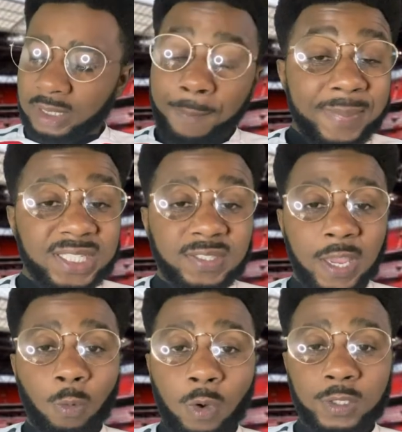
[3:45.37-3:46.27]
The
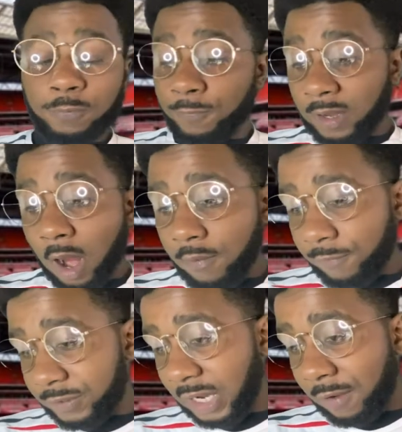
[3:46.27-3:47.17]
mistake was with
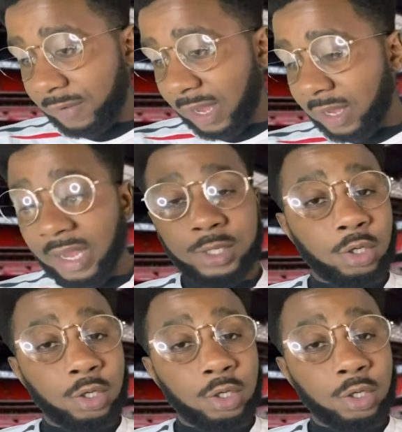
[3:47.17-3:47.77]
Gareth Solskjaer